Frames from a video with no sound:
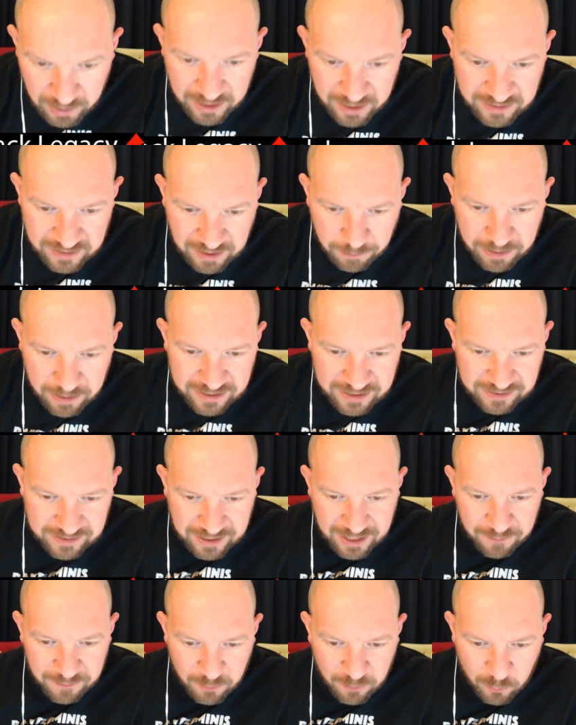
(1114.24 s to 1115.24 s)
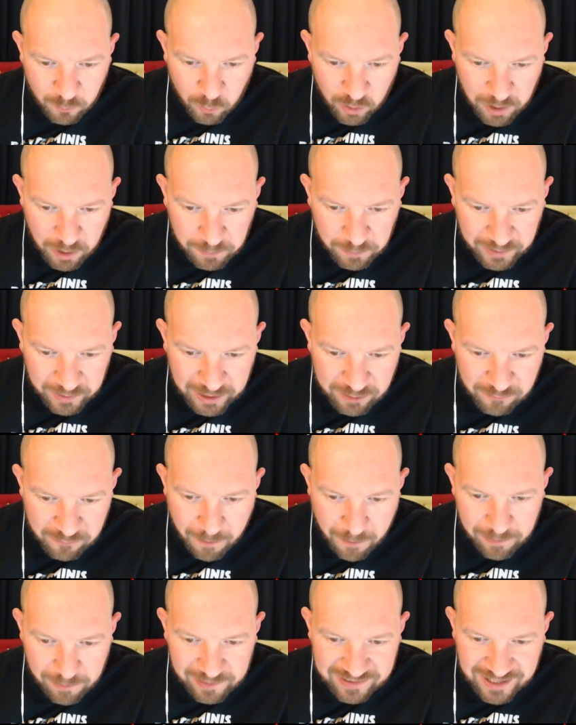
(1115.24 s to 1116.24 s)
Sammy is saying, if you want to play
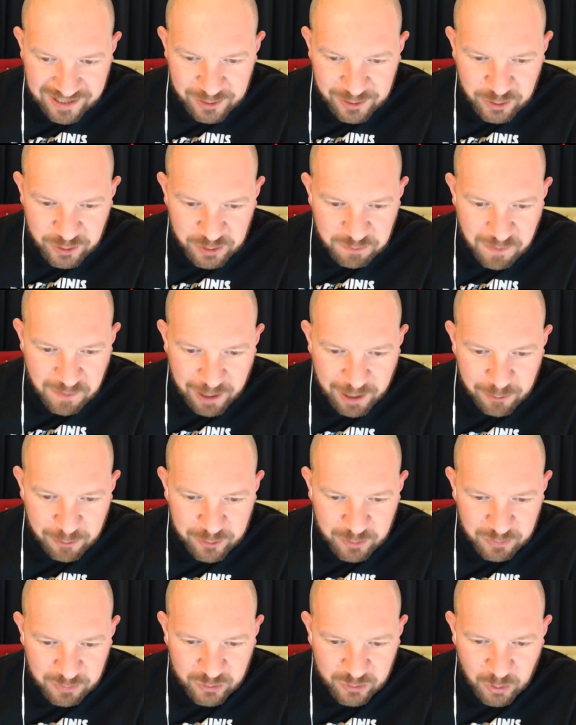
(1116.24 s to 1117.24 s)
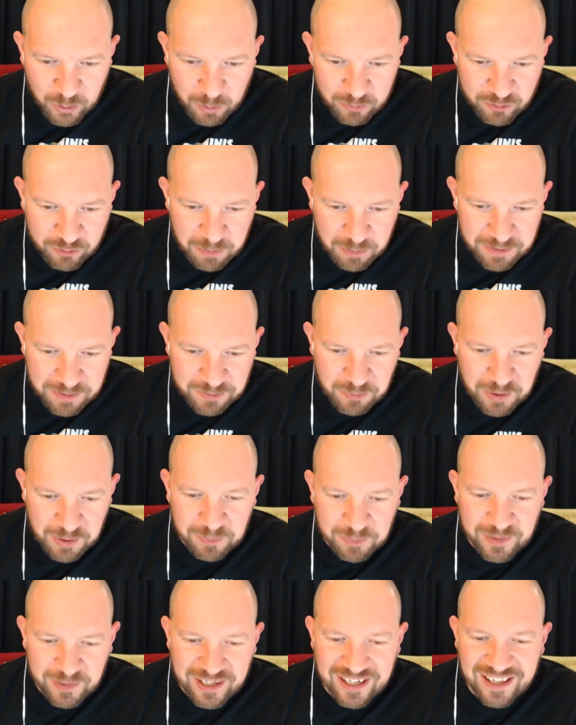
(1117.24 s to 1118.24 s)
Rebels, I'll just bang out some Stormtroopers and we can
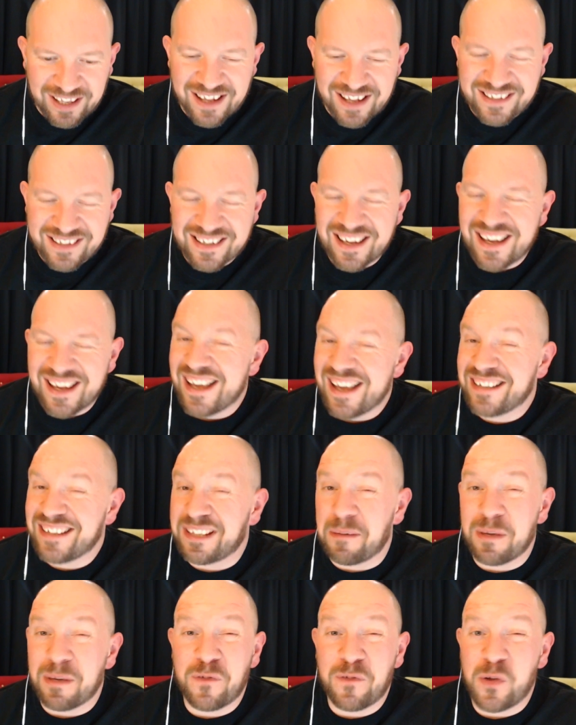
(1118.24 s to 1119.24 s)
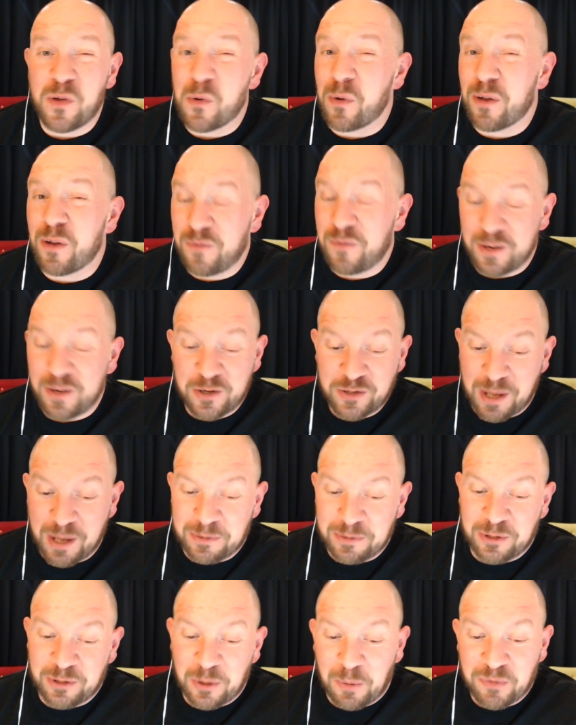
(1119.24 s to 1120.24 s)
play like that. Sammy, if you want to finish them
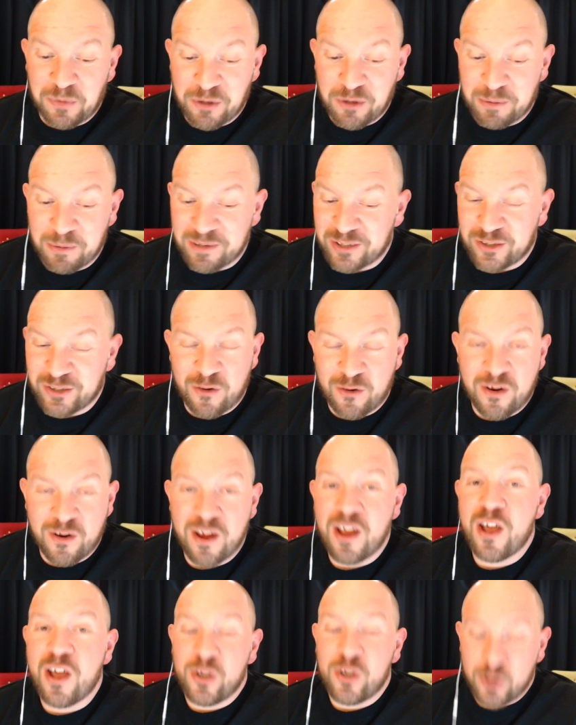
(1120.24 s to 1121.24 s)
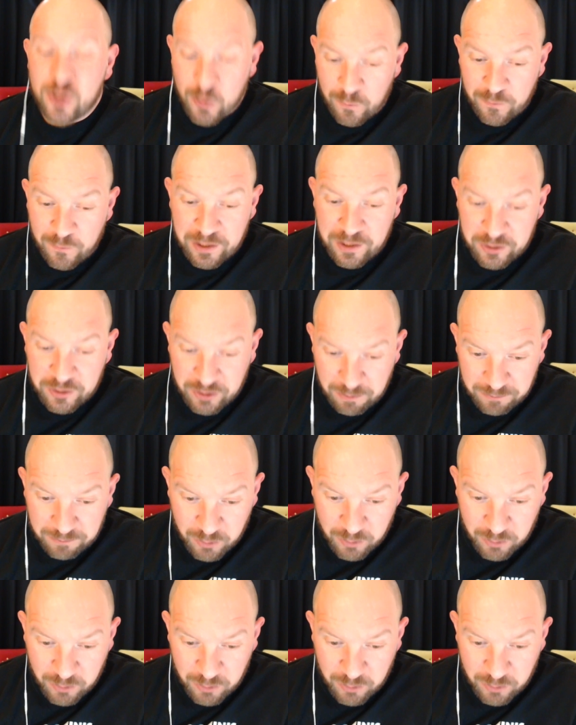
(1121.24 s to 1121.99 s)
Stormtroopers, son, you finish them.